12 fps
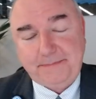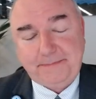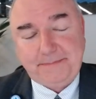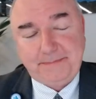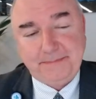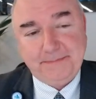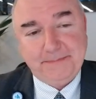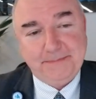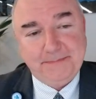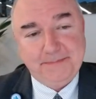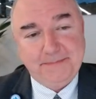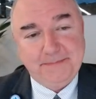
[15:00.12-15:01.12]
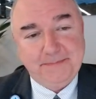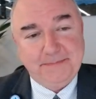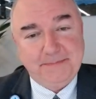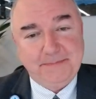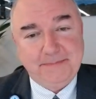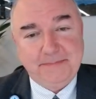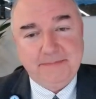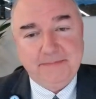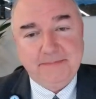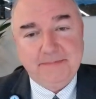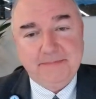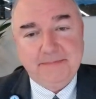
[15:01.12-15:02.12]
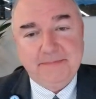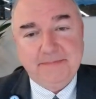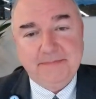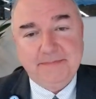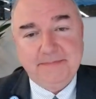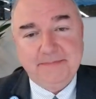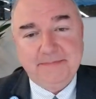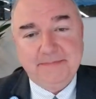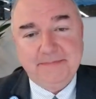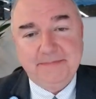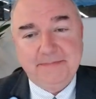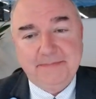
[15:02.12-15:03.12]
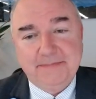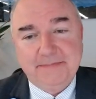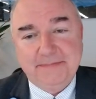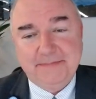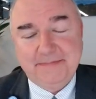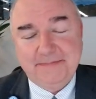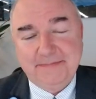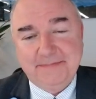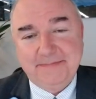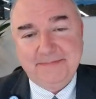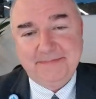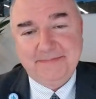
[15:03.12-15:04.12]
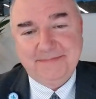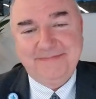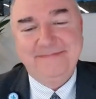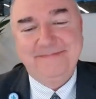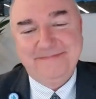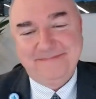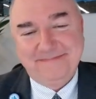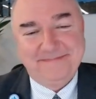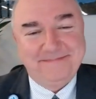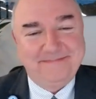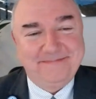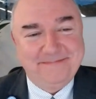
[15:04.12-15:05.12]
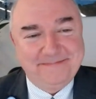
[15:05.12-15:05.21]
[no speech]